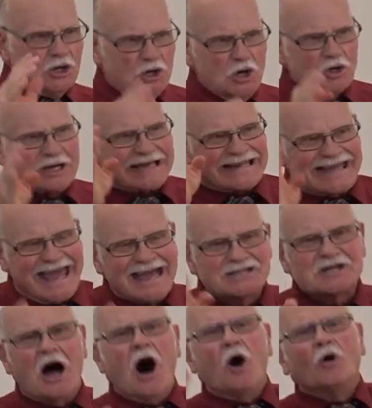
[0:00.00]
you can
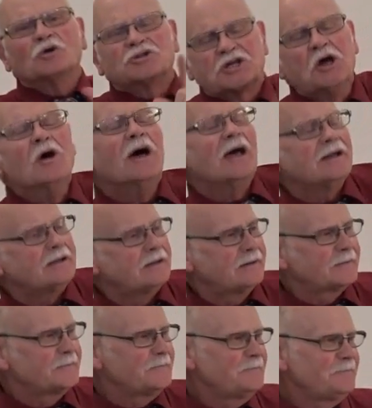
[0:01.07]
catch on to it.
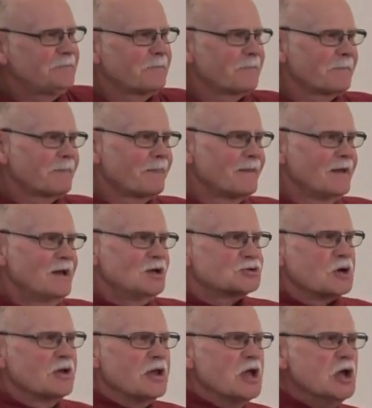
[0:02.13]

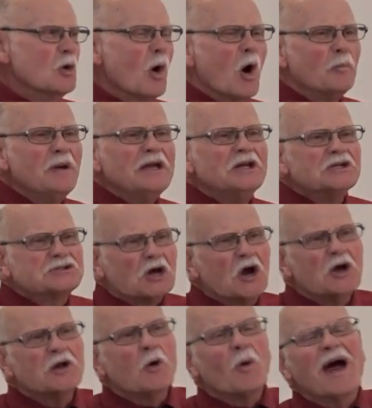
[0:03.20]
So that you won't be
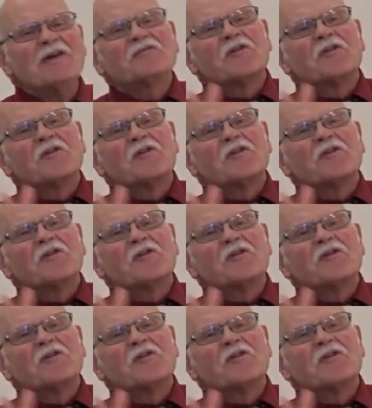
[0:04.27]
deterred away